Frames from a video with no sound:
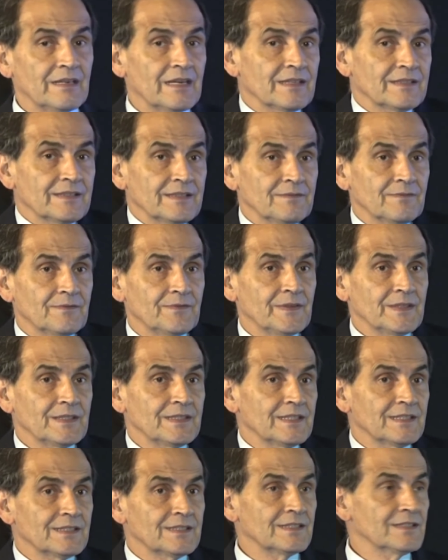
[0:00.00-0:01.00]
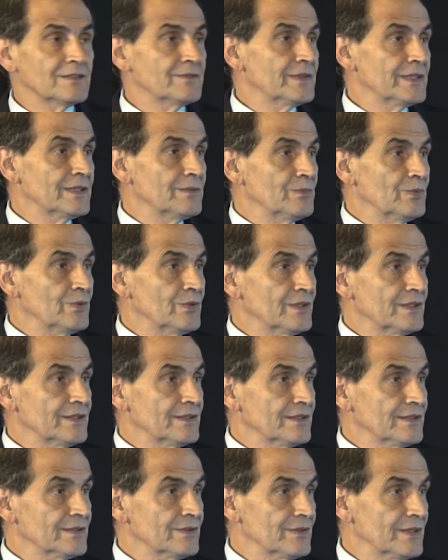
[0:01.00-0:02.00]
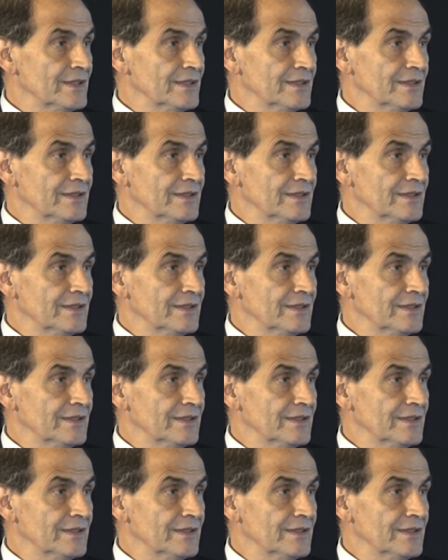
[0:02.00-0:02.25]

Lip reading: I think fitness is very important, right?